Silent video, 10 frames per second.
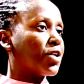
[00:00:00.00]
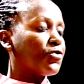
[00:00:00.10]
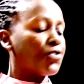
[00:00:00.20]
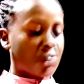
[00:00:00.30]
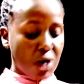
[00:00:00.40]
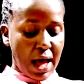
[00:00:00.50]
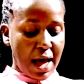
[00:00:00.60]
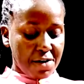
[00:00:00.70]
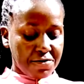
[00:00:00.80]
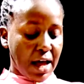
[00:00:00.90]
If you
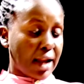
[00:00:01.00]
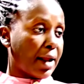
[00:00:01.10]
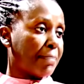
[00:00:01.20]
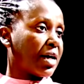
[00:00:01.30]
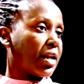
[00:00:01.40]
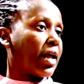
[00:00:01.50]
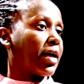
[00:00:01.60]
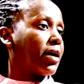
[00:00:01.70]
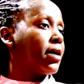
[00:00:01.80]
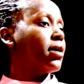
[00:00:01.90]
have a number
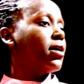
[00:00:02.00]
like